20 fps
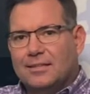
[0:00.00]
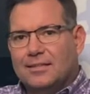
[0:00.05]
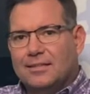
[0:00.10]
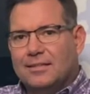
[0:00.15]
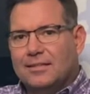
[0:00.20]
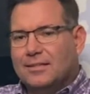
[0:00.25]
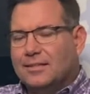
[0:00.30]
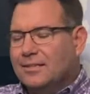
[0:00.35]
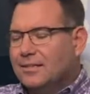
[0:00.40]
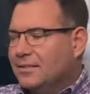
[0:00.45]

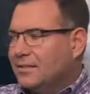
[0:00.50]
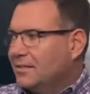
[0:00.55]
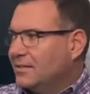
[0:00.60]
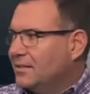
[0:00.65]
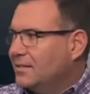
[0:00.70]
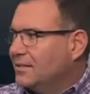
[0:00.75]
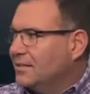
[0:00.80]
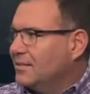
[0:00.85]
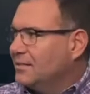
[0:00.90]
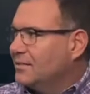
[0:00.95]

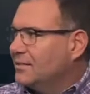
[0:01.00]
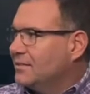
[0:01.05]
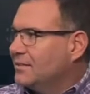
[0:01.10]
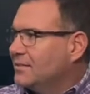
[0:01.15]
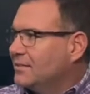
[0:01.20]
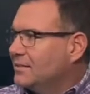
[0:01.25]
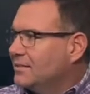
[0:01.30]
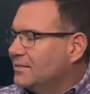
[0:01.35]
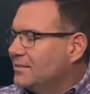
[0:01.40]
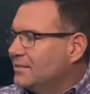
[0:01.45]

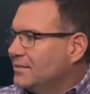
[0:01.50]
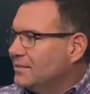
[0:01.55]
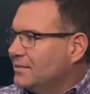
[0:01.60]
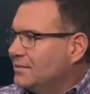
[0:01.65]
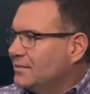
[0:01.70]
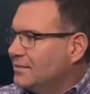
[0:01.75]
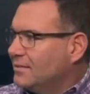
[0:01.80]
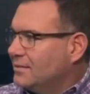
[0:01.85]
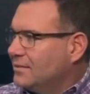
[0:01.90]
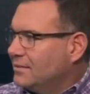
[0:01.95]

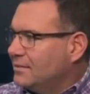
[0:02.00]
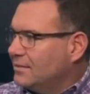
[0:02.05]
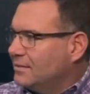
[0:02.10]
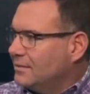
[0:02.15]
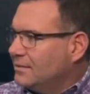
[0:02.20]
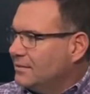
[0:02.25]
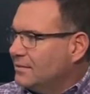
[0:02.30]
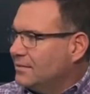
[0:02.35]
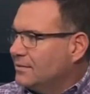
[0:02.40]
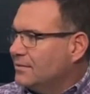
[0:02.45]

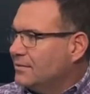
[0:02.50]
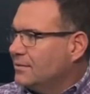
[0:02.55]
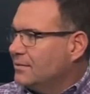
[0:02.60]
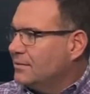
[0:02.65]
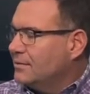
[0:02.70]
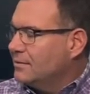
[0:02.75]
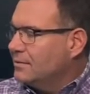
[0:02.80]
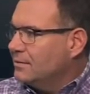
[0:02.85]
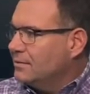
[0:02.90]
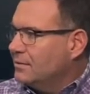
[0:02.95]

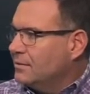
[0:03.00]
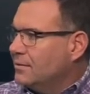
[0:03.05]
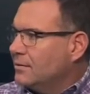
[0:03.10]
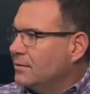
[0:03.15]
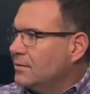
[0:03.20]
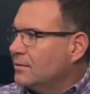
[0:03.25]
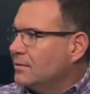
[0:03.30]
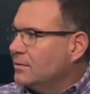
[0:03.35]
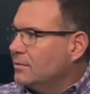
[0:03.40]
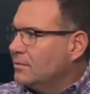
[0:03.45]

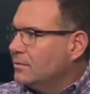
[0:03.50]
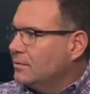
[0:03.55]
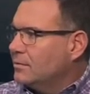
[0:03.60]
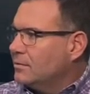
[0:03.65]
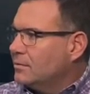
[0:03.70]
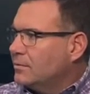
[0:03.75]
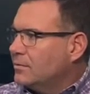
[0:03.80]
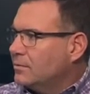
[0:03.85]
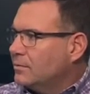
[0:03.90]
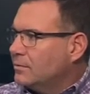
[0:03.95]

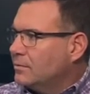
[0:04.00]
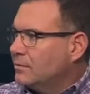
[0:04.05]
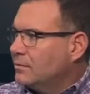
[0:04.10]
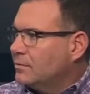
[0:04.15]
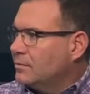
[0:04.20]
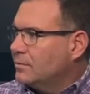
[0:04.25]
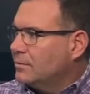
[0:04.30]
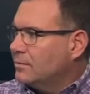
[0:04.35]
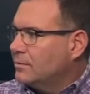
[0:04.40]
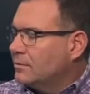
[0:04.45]

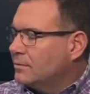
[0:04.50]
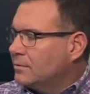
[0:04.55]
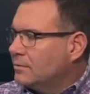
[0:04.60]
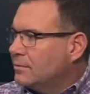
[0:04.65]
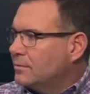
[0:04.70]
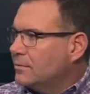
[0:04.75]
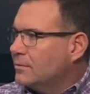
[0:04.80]
The person shown says nothing.